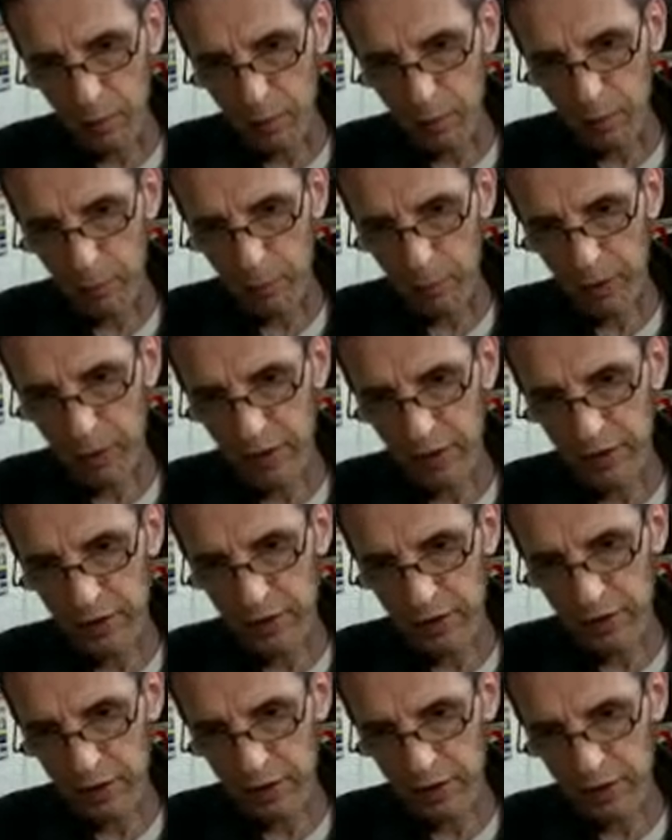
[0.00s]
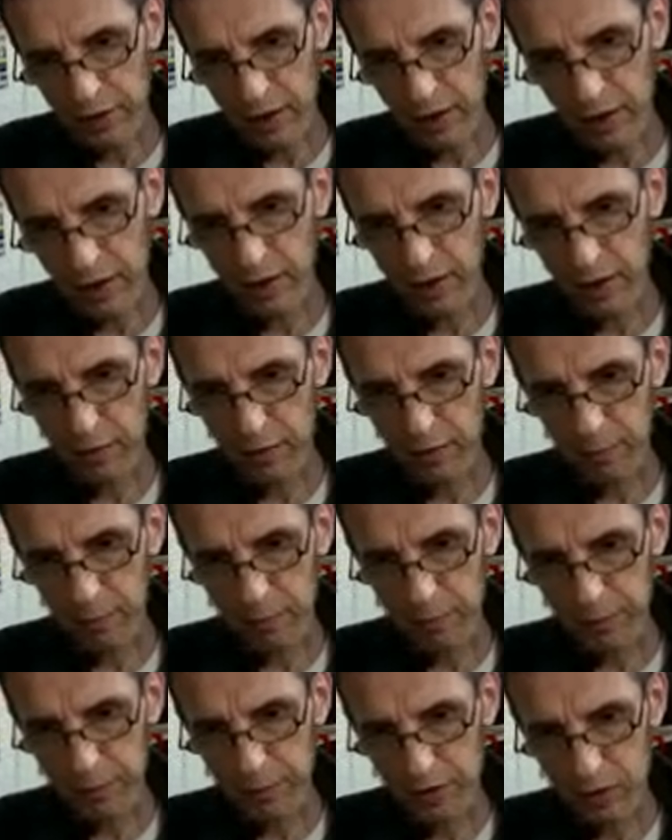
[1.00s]
pattern
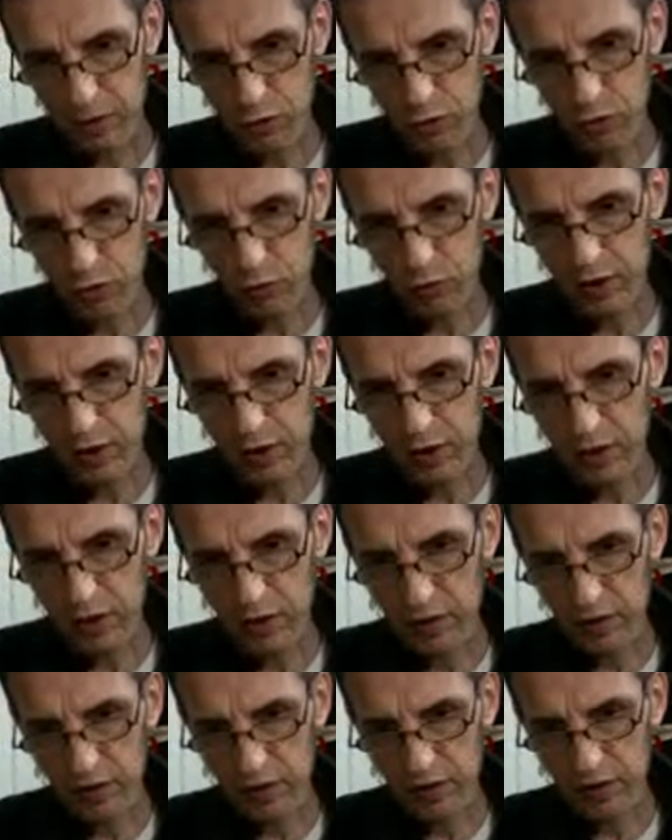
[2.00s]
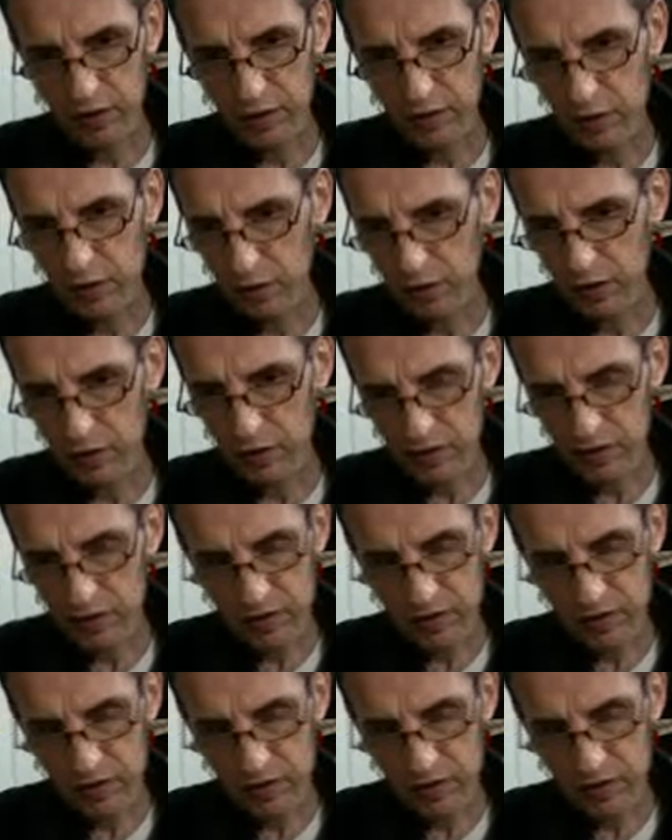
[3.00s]
showing the